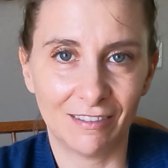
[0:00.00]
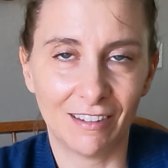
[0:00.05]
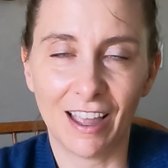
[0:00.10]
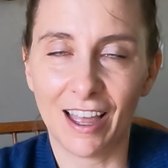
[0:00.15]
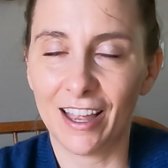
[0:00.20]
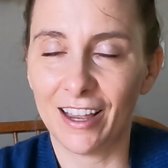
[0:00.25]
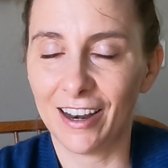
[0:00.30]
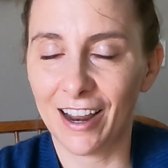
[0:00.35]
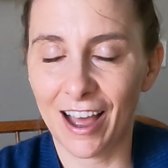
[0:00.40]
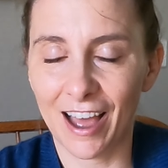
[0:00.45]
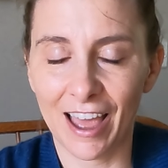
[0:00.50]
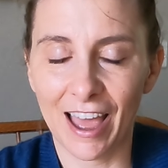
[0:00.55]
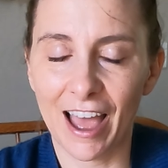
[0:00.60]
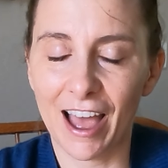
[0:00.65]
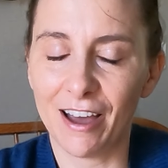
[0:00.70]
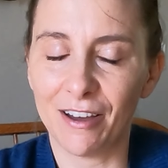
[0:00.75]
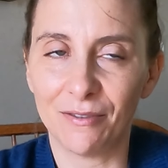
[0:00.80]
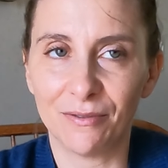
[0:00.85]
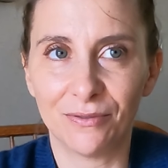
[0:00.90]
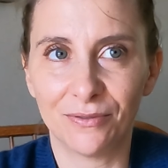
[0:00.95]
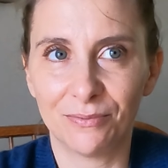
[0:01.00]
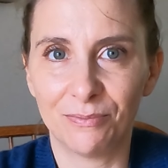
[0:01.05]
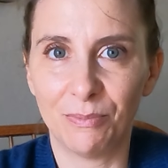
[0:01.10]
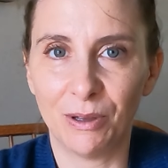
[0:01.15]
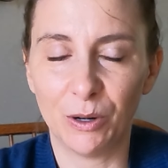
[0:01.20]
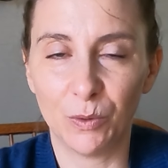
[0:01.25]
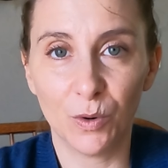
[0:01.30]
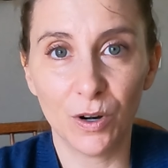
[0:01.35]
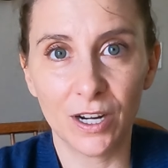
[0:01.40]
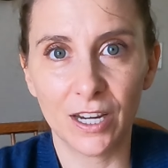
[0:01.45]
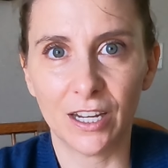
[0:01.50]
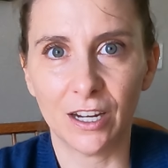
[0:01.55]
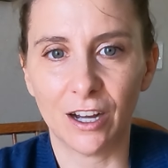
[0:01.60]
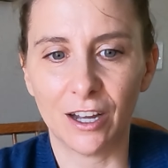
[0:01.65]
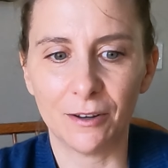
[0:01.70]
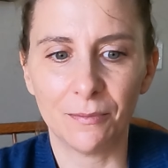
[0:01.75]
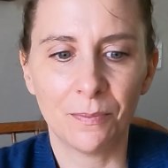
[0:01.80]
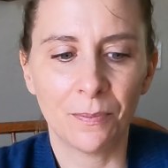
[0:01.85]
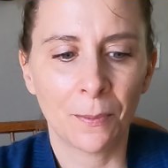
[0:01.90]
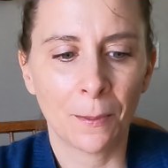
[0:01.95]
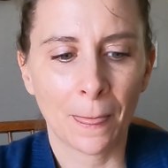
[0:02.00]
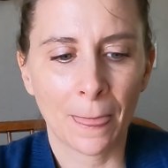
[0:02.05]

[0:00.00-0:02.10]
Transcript: that I have been working on.